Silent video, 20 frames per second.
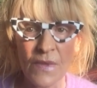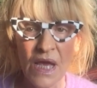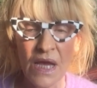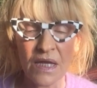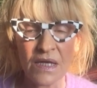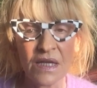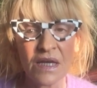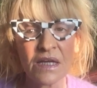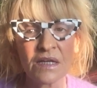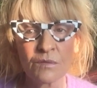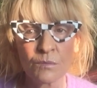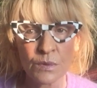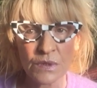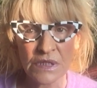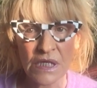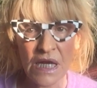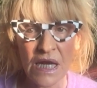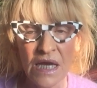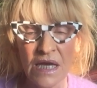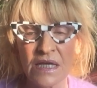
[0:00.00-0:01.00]
And I
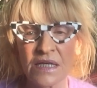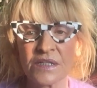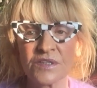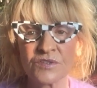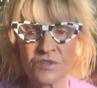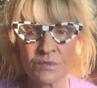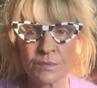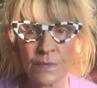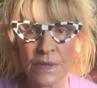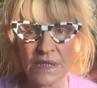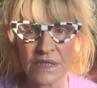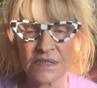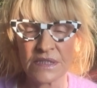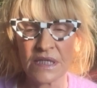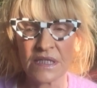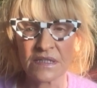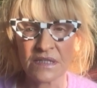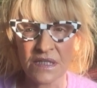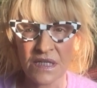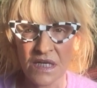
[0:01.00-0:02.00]
would like to make
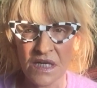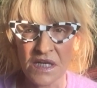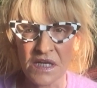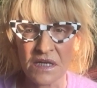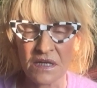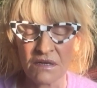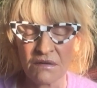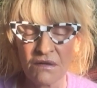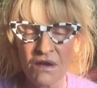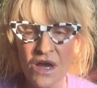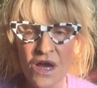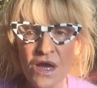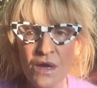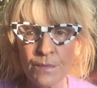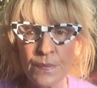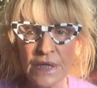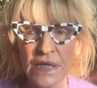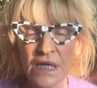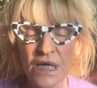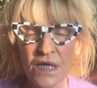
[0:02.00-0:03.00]
that clear,
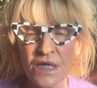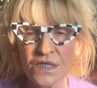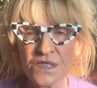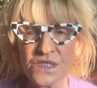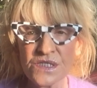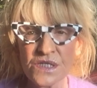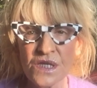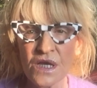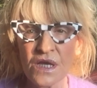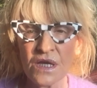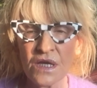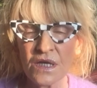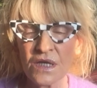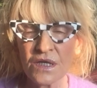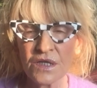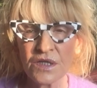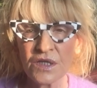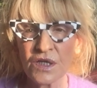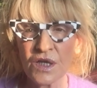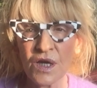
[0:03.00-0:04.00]
because
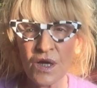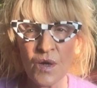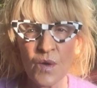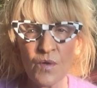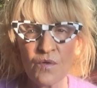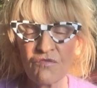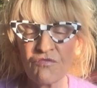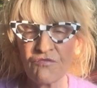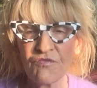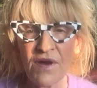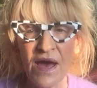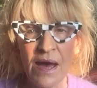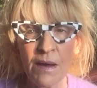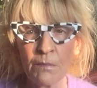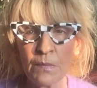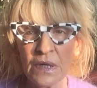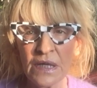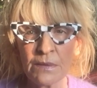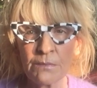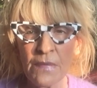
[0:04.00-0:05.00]

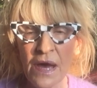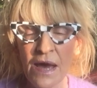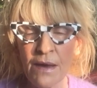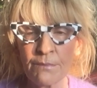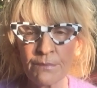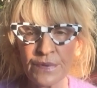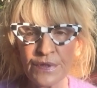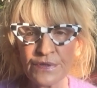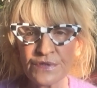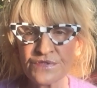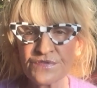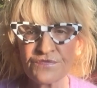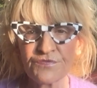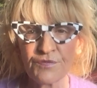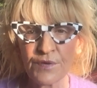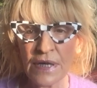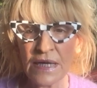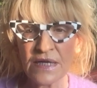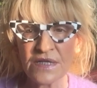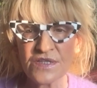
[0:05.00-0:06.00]
family members,
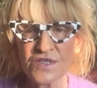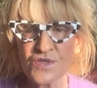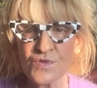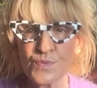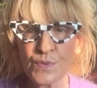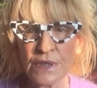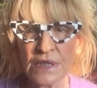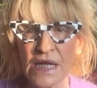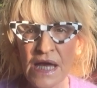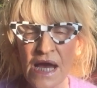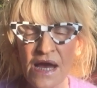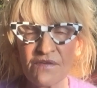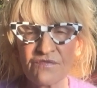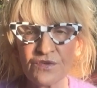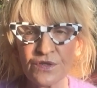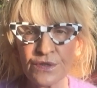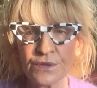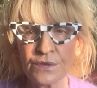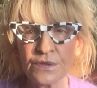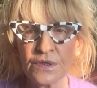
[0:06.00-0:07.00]
friends,
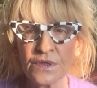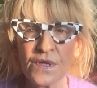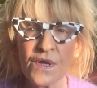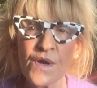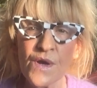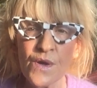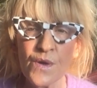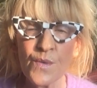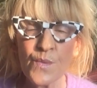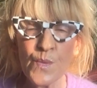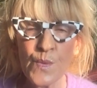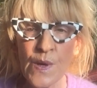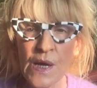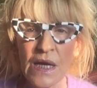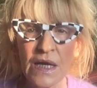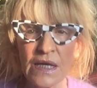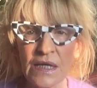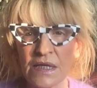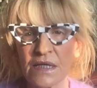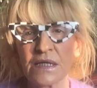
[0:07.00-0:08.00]
whatever,
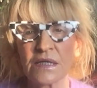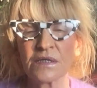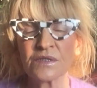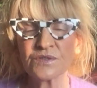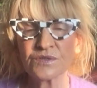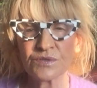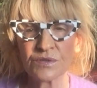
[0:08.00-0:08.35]
willing